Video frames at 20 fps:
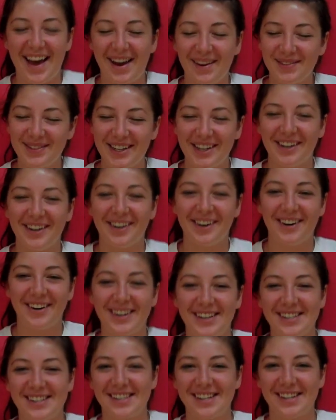I'm Tara
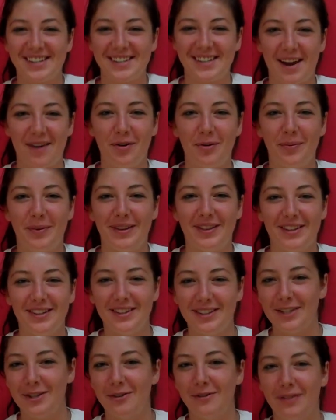Curtiss, and it's time to meet the
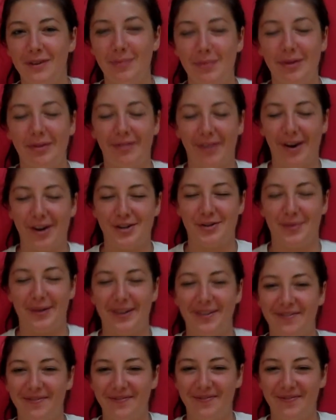DUVB freshmen.